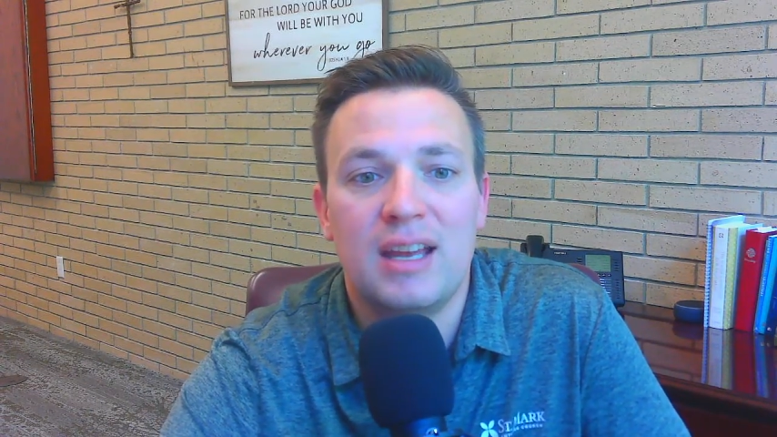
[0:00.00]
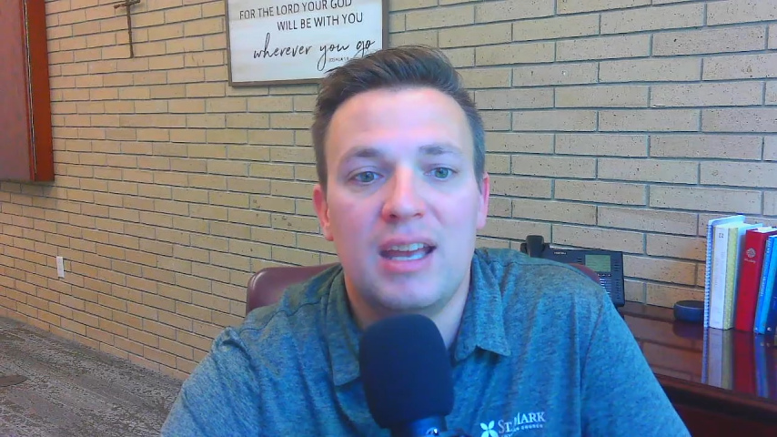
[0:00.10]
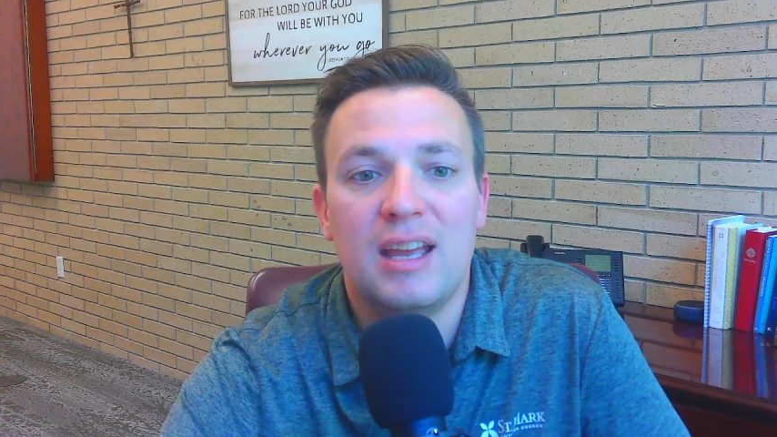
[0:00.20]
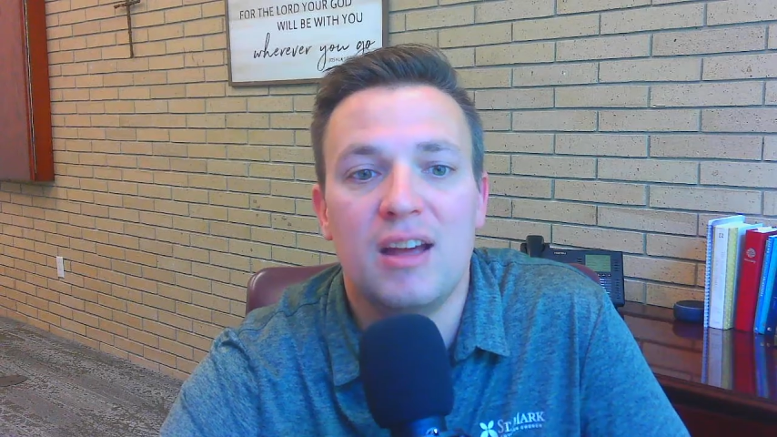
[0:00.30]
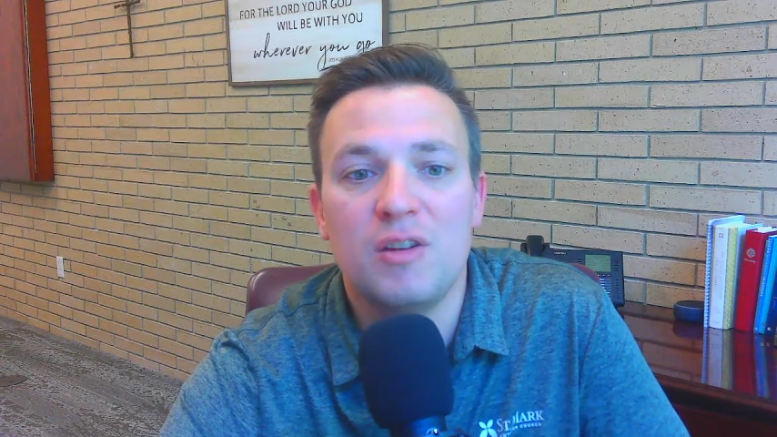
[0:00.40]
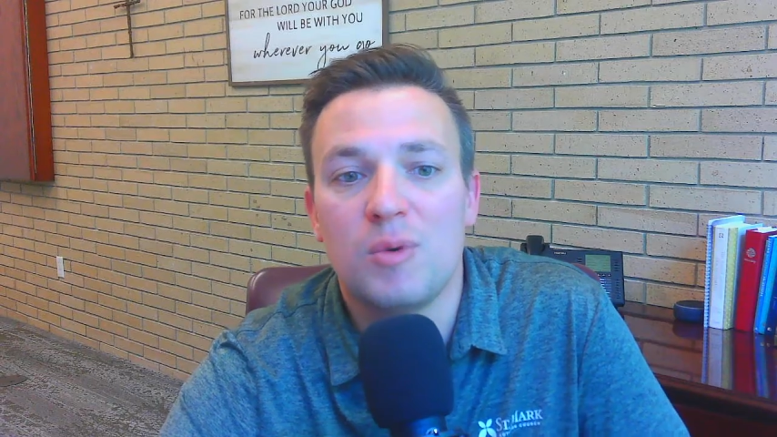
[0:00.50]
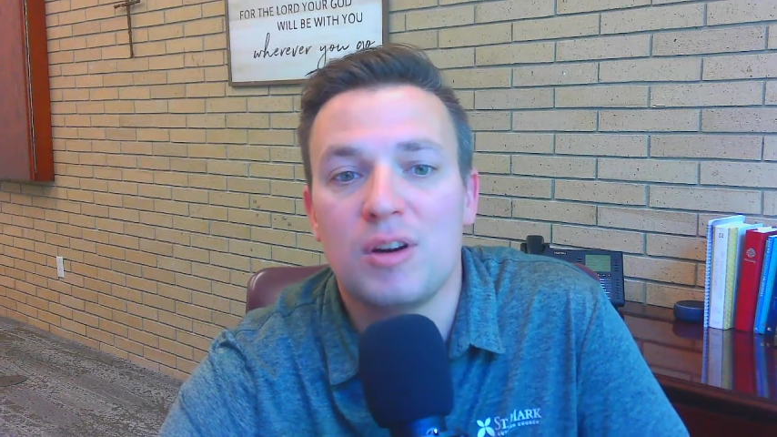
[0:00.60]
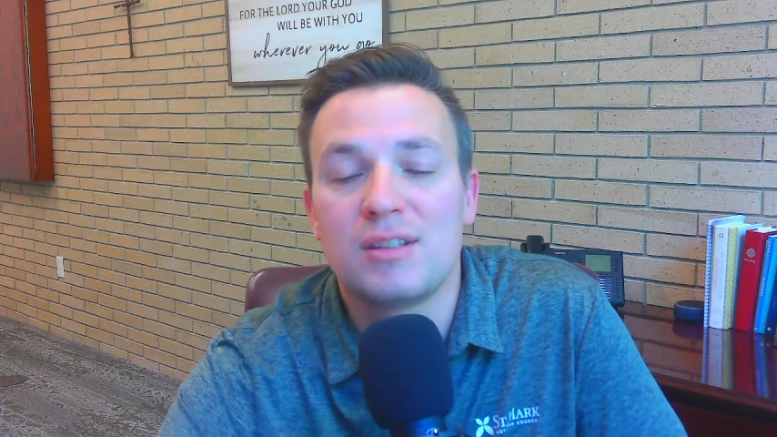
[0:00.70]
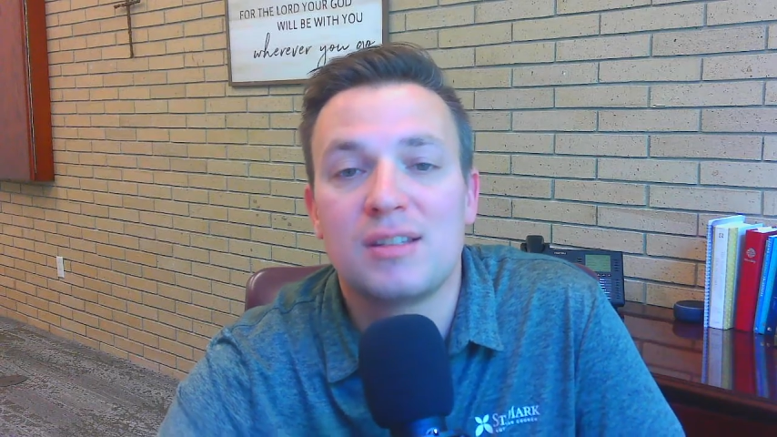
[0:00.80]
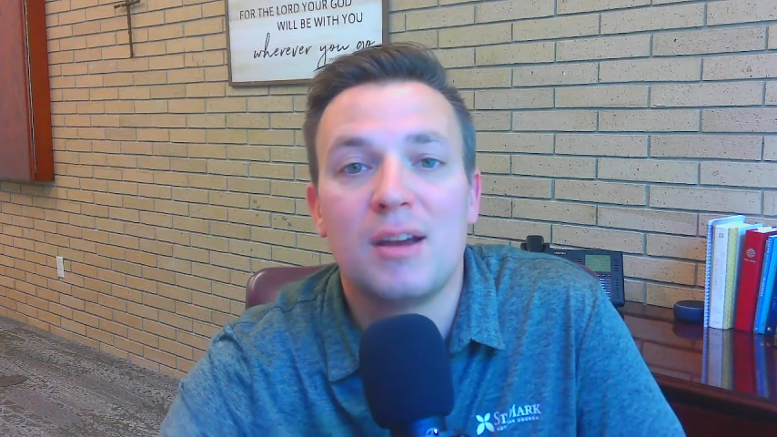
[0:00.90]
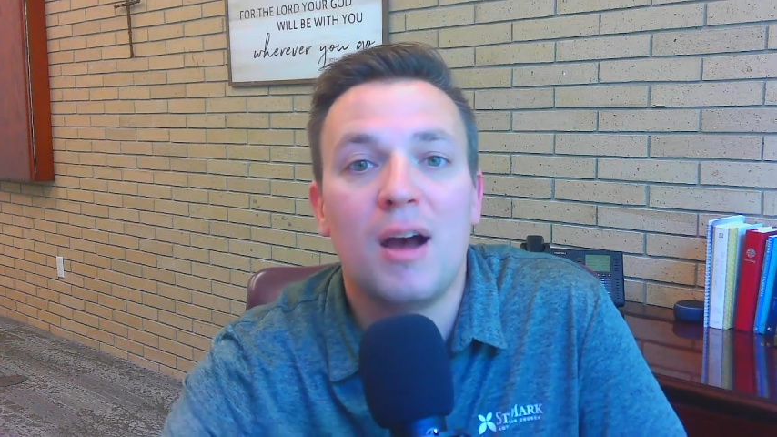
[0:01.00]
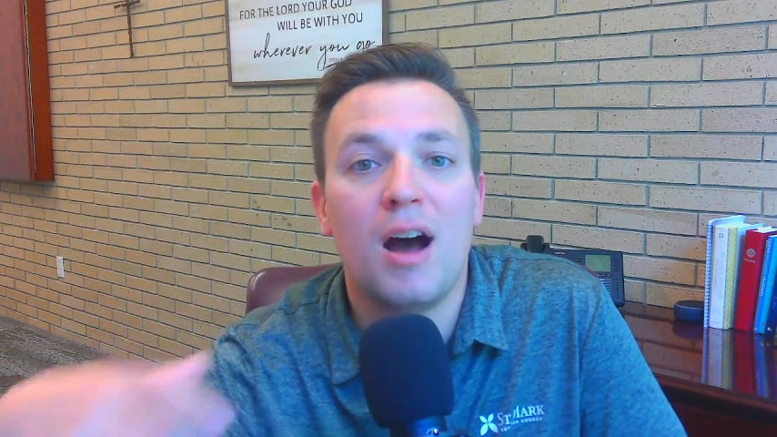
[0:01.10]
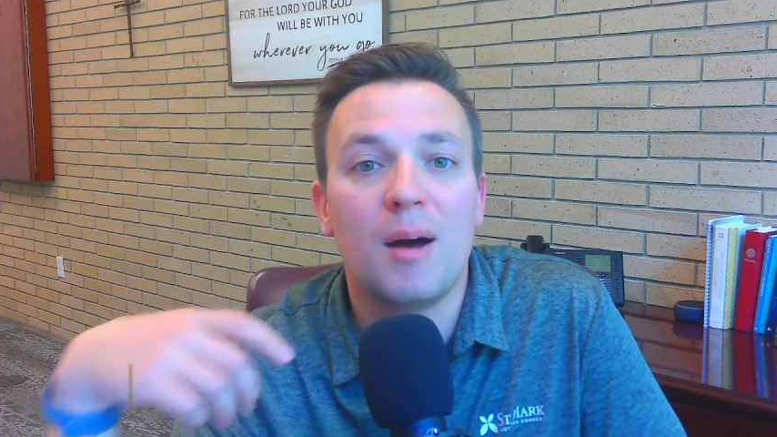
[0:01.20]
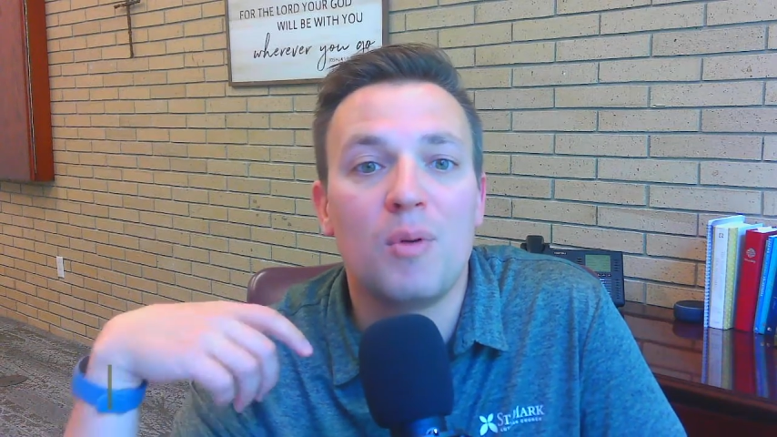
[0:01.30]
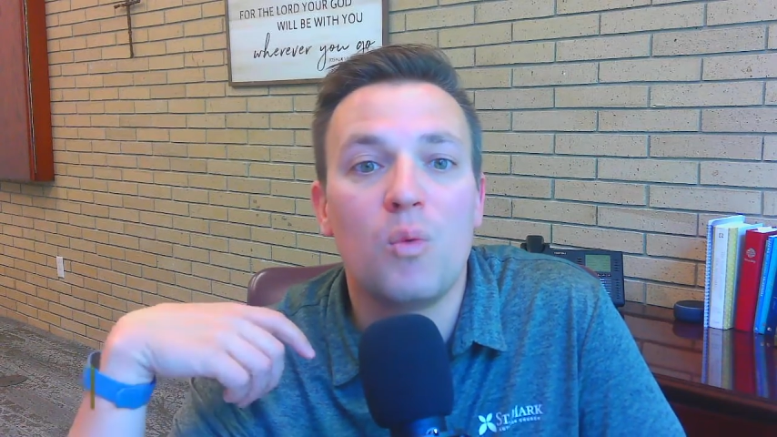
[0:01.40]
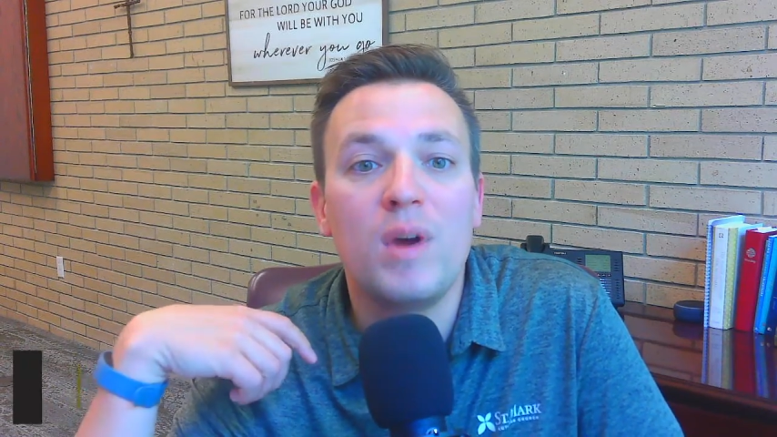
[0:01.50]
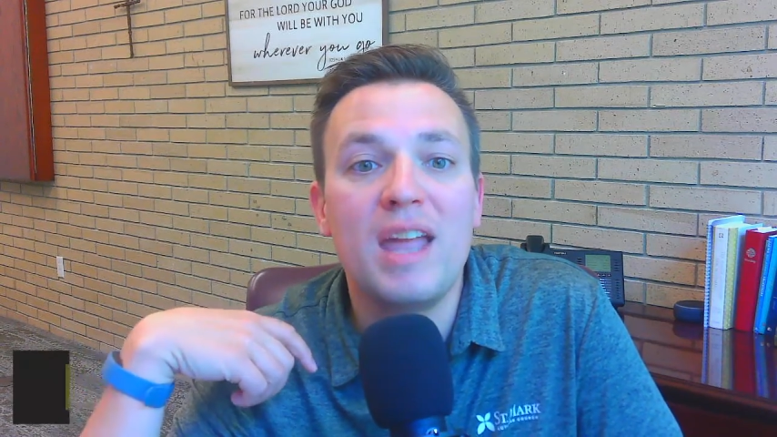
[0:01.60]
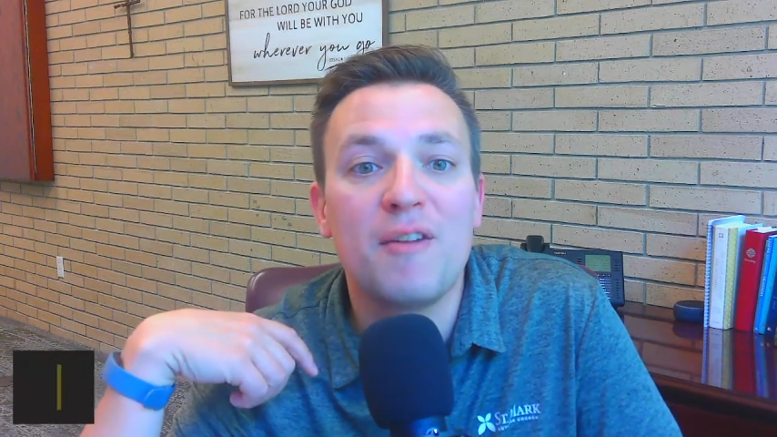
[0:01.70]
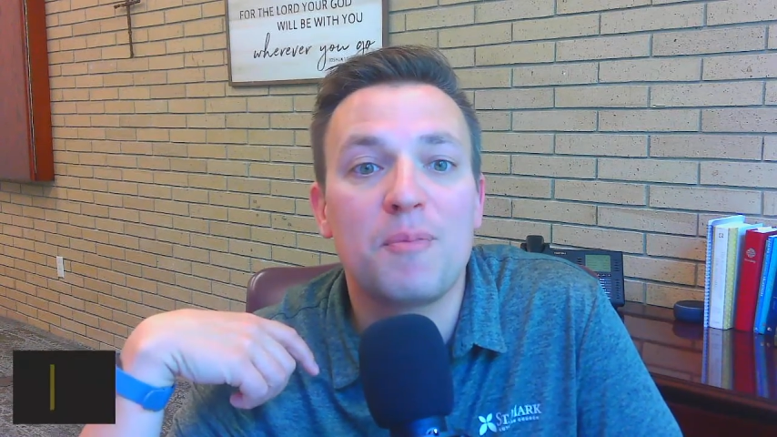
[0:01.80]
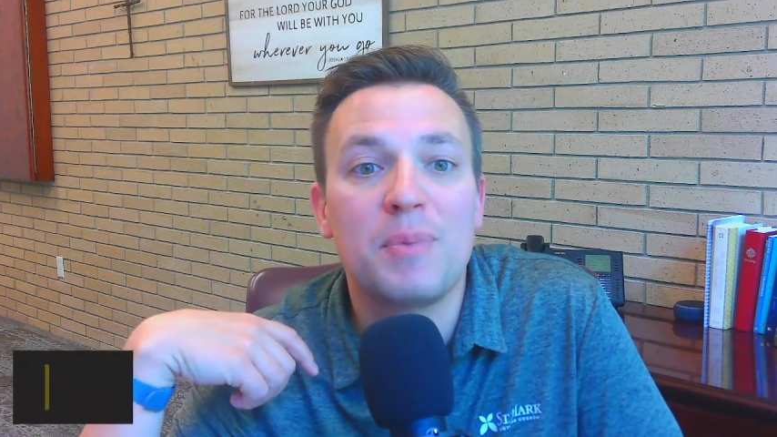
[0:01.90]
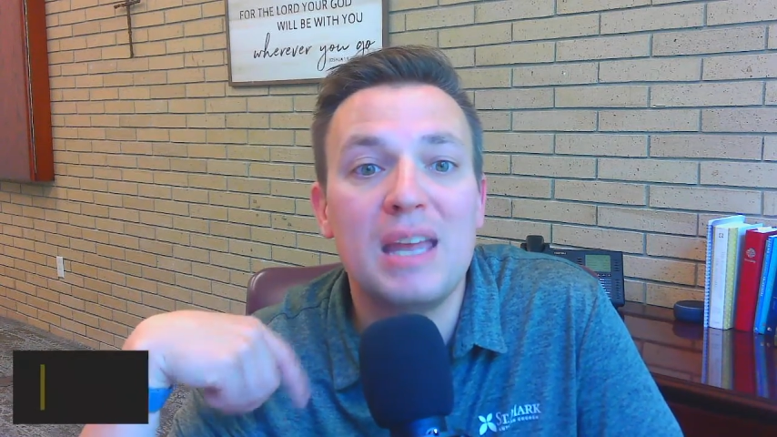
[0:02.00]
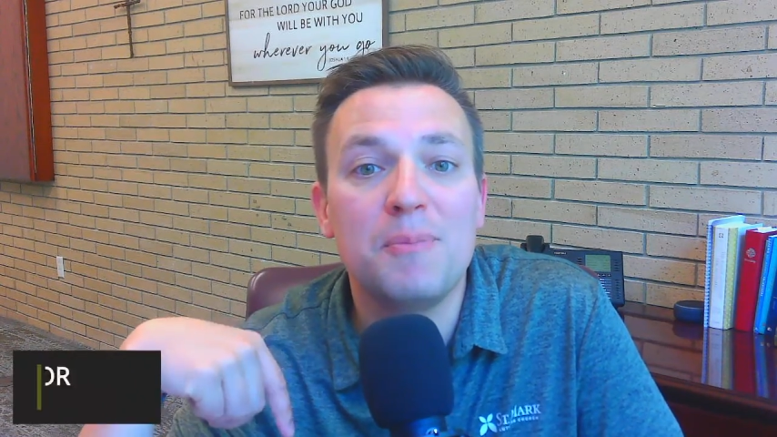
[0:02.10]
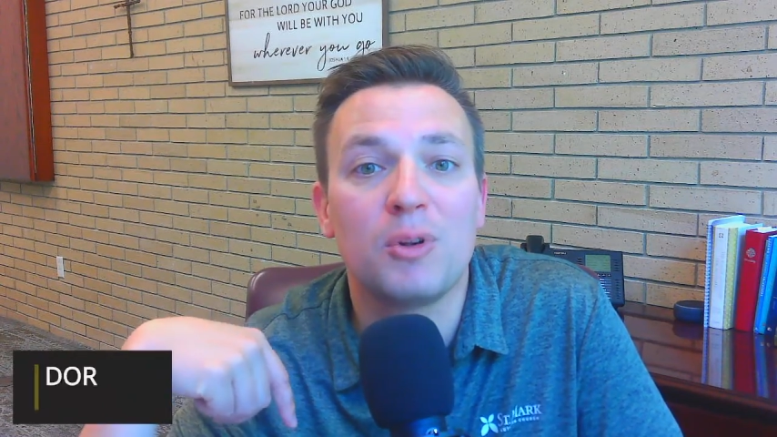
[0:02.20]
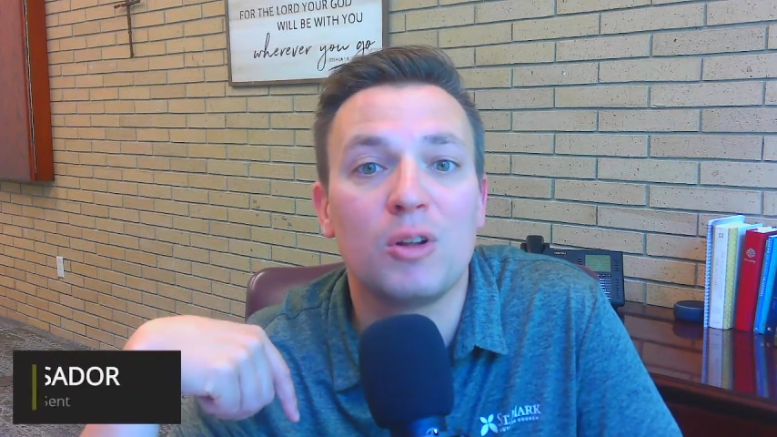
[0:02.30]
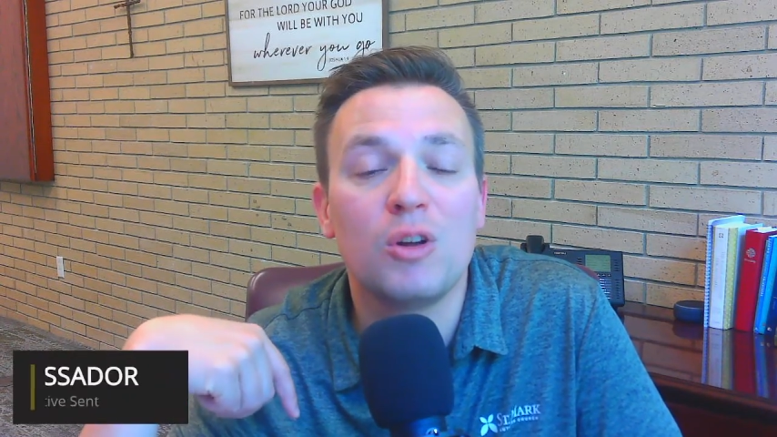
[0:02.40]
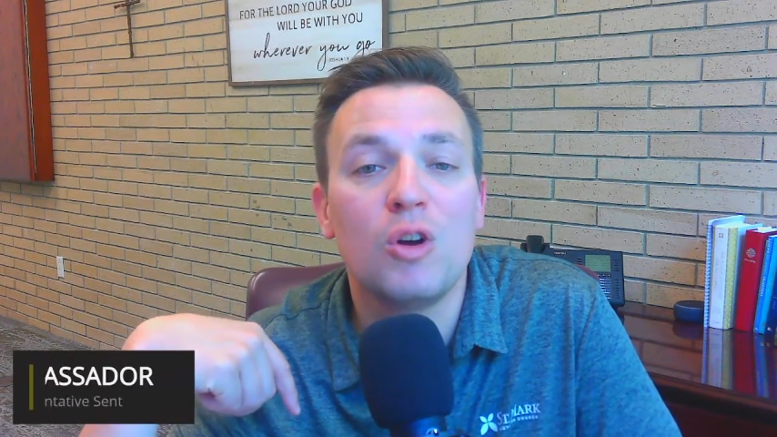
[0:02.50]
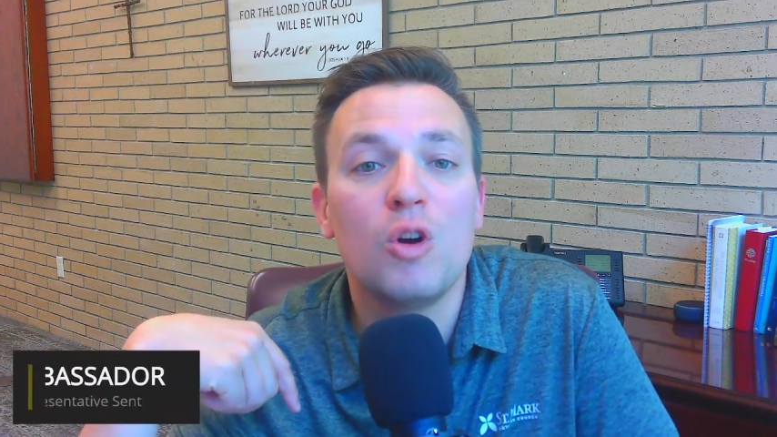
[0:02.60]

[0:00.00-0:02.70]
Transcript: In other words, we have people